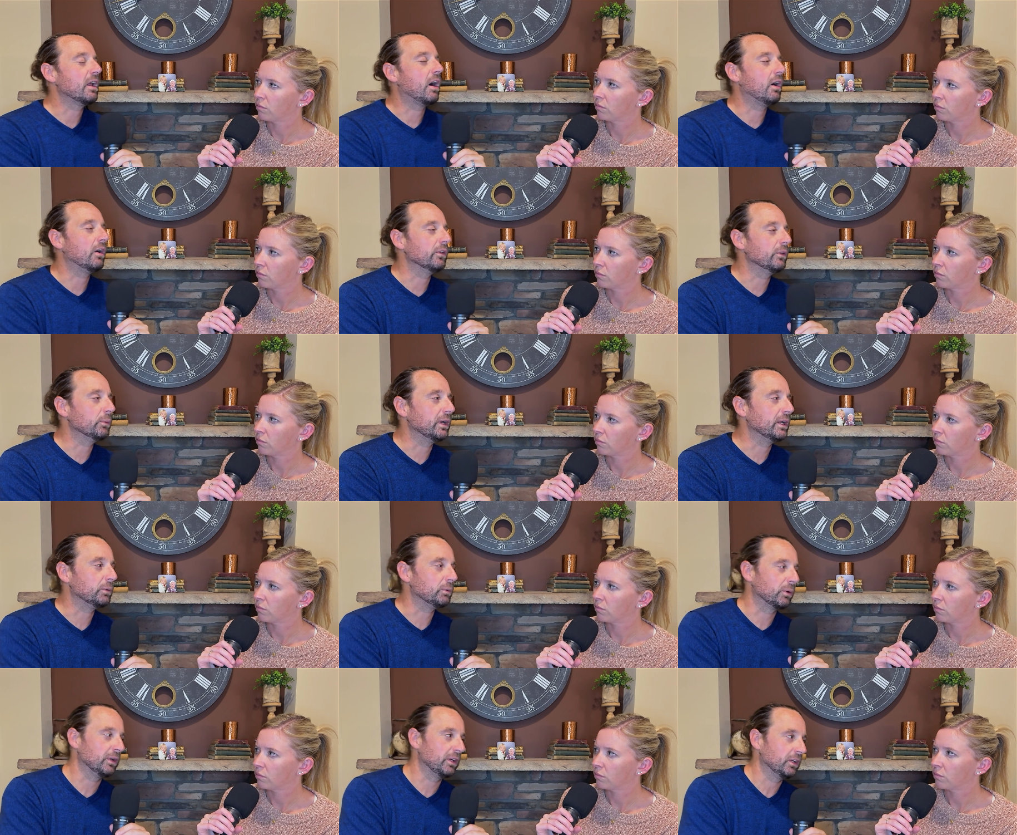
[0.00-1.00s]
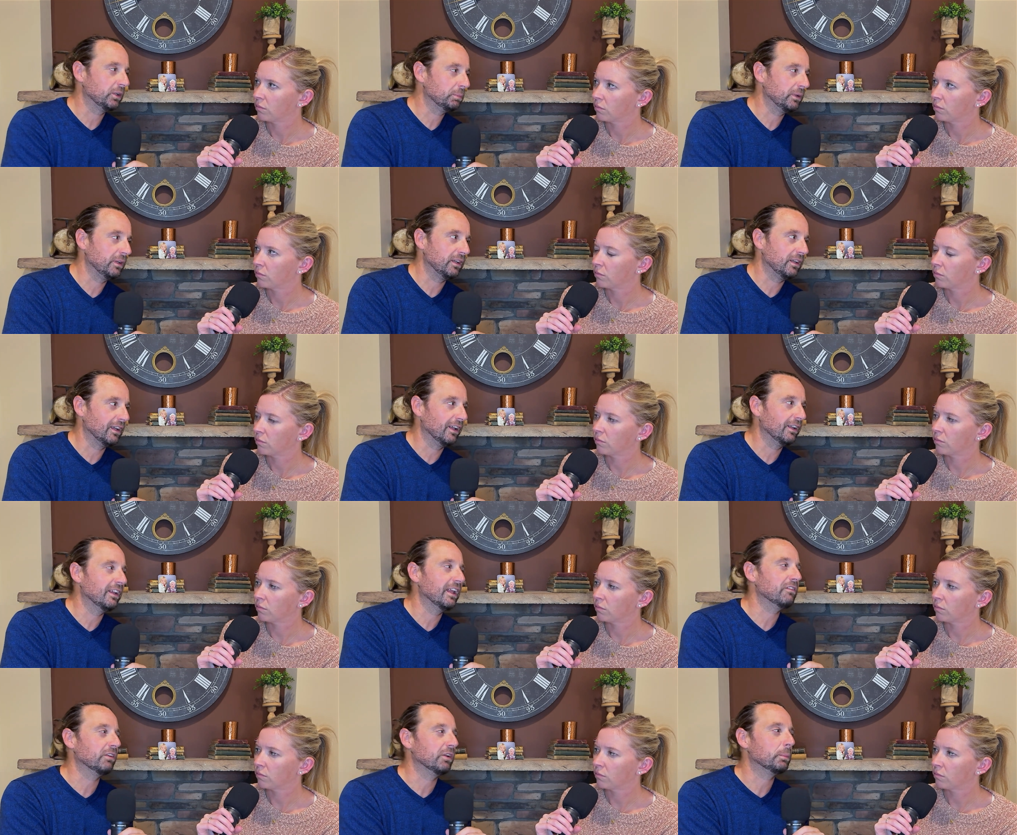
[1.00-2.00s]
Speaker 1: all the way royal, but mm-hmm. a
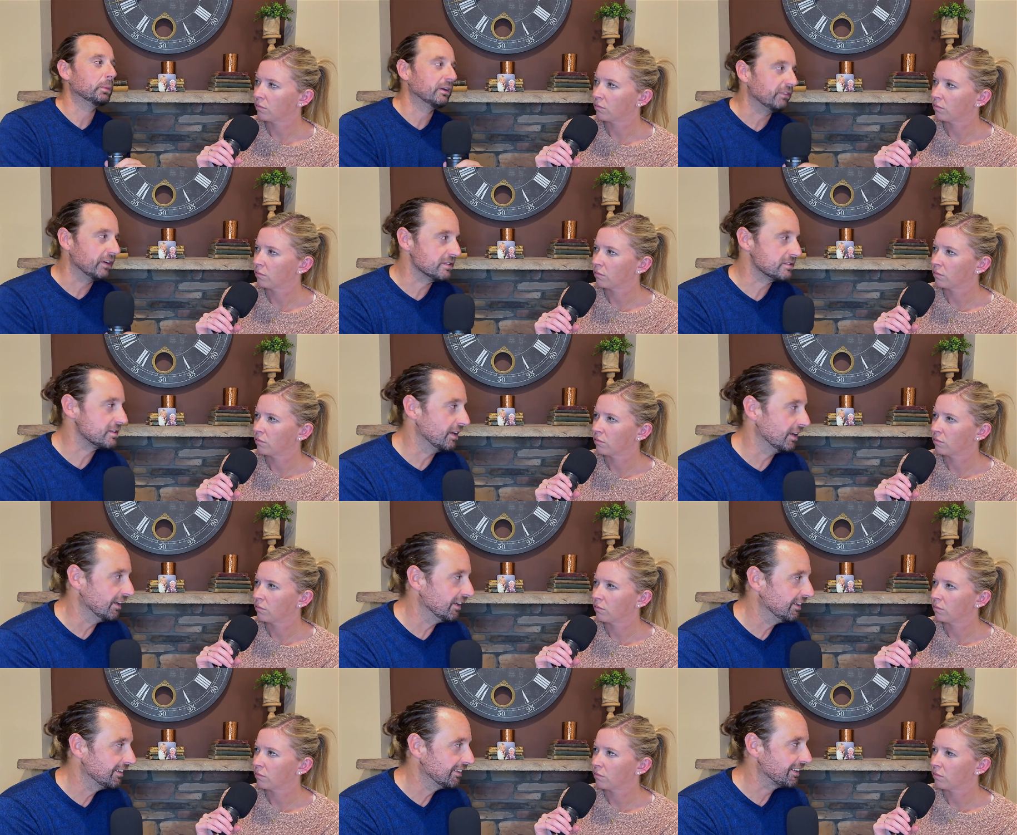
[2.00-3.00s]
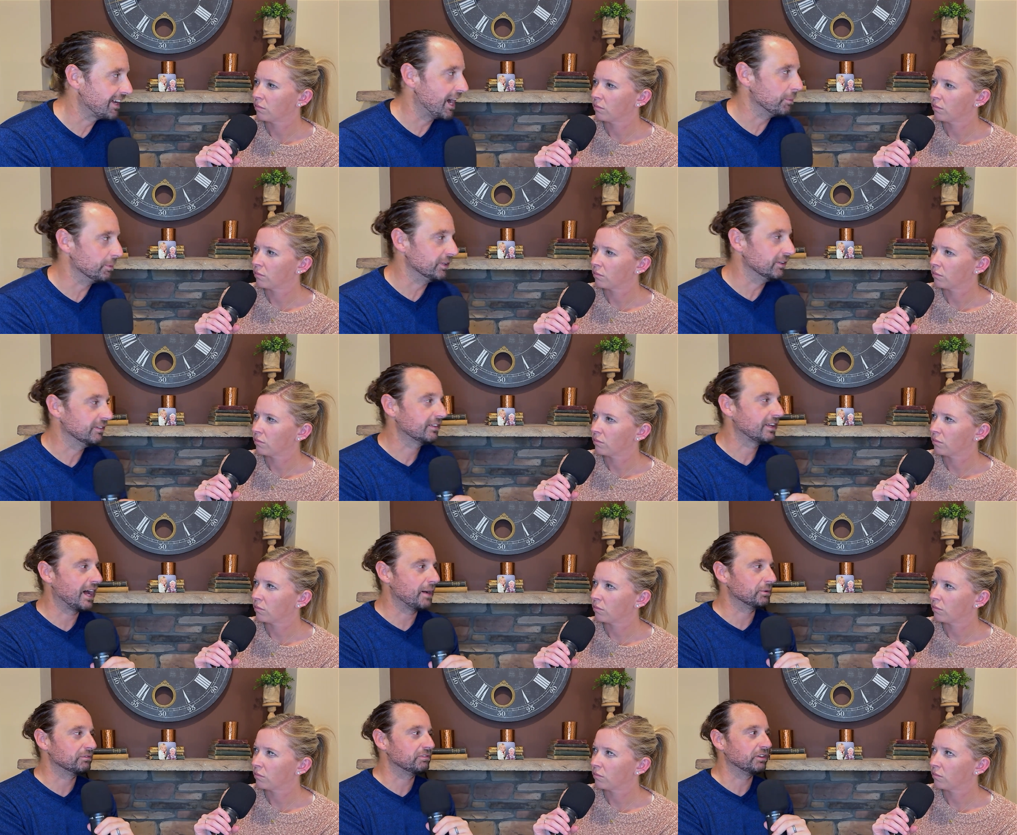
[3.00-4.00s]
level above us, uh, common
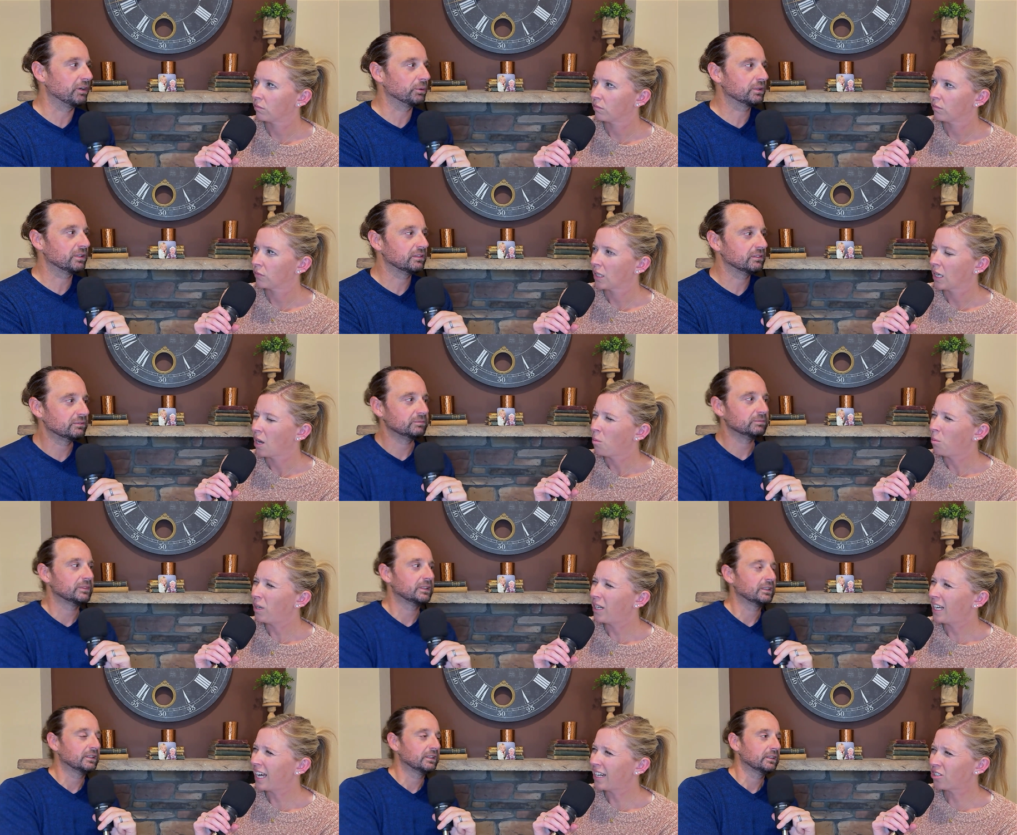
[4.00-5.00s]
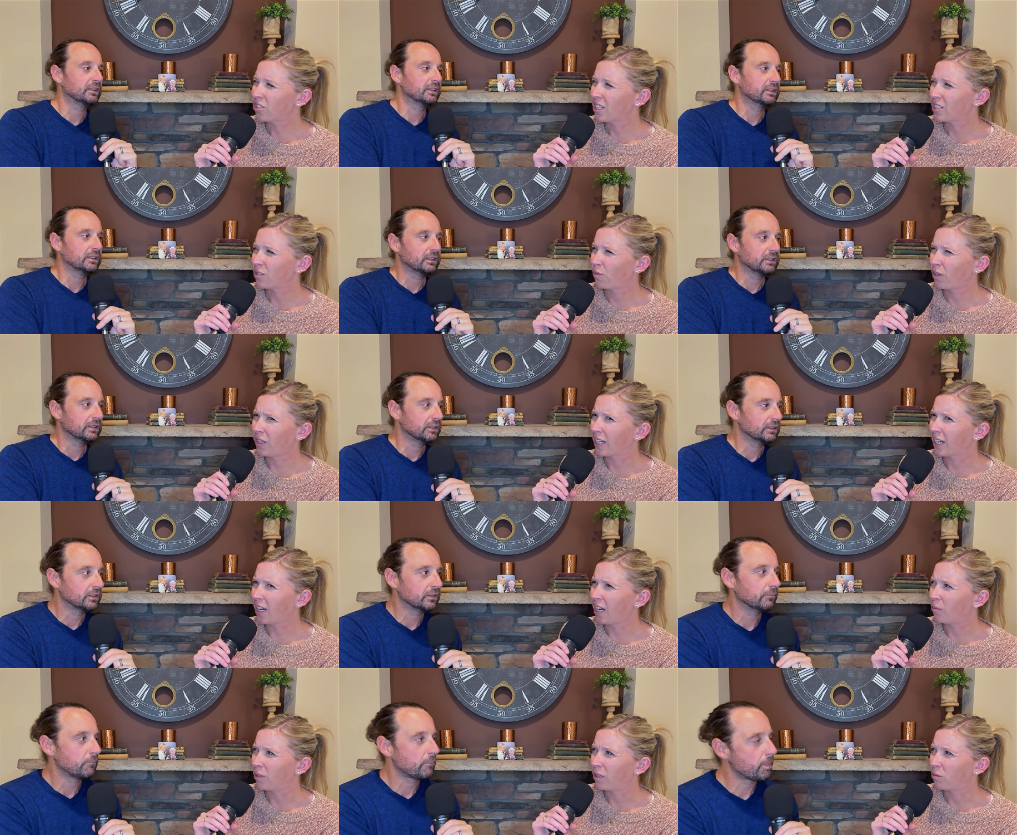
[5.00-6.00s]
common folk.
Speaker 2: But it actually is very
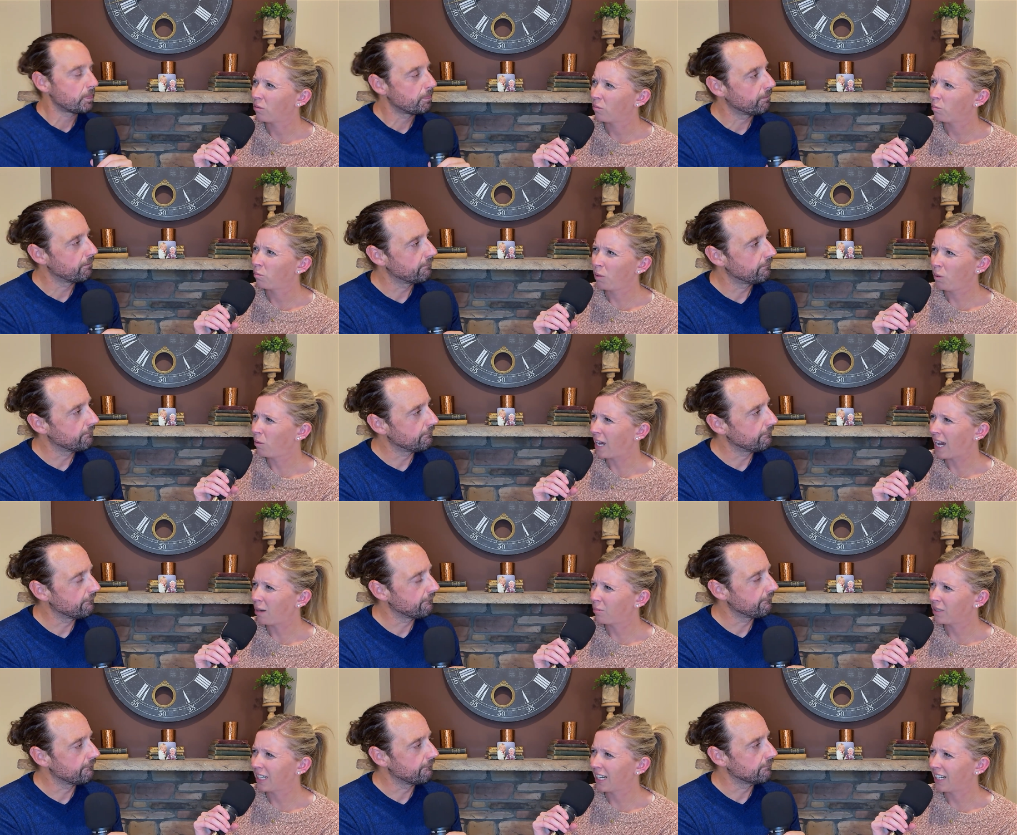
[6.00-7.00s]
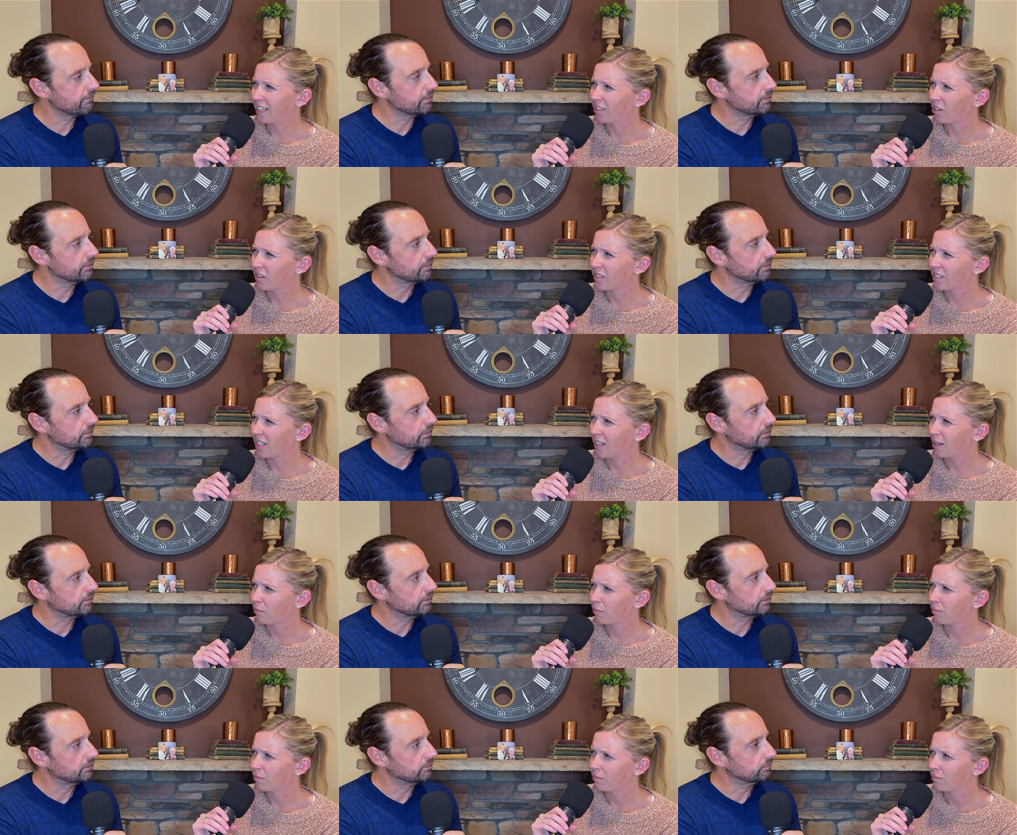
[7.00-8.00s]
common. People abdicate it all the
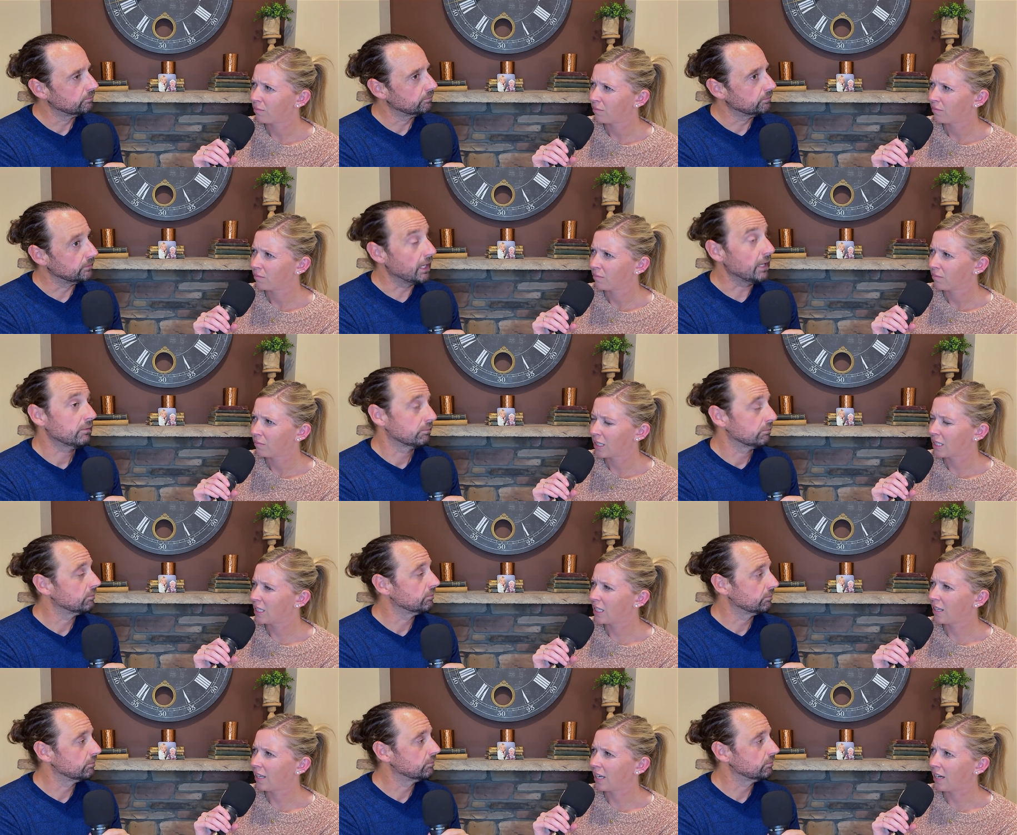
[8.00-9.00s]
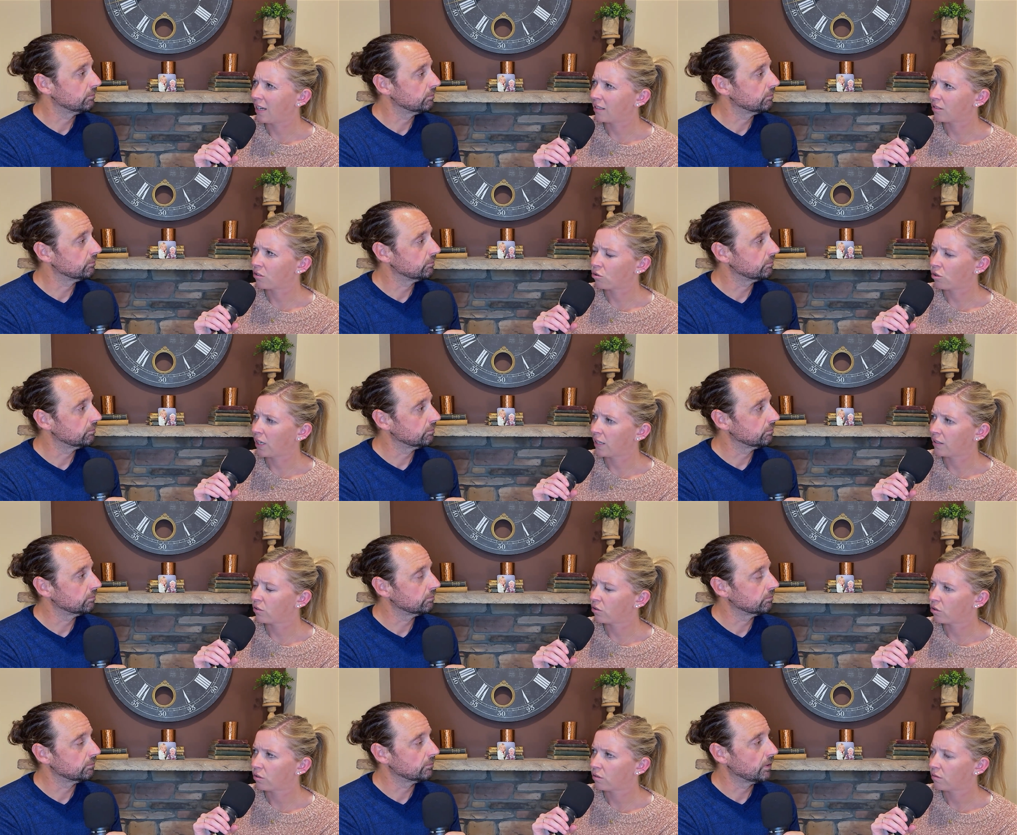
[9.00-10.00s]
time. Yeah, it's not that
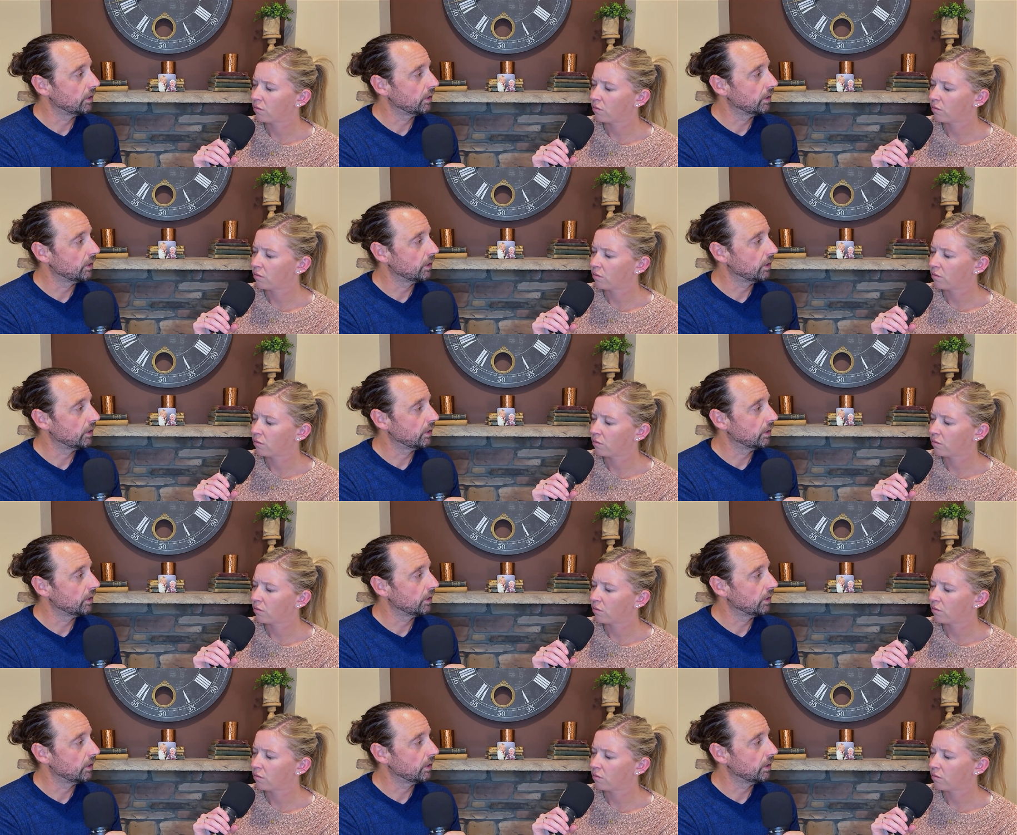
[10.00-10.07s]
strange.